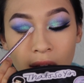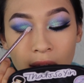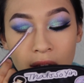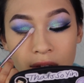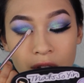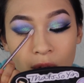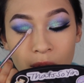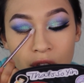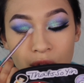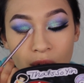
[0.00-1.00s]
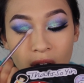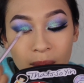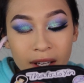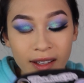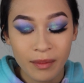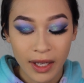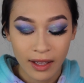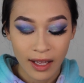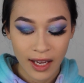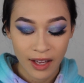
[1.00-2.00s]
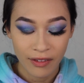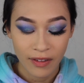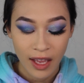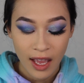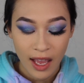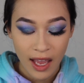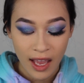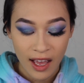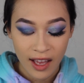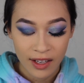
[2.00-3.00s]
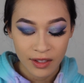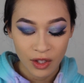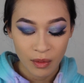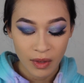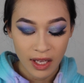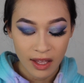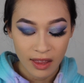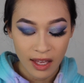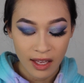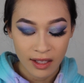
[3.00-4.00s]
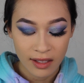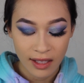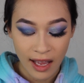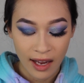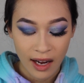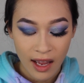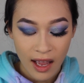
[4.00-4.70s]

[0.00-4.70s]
I have so much trauma in my life and so many things that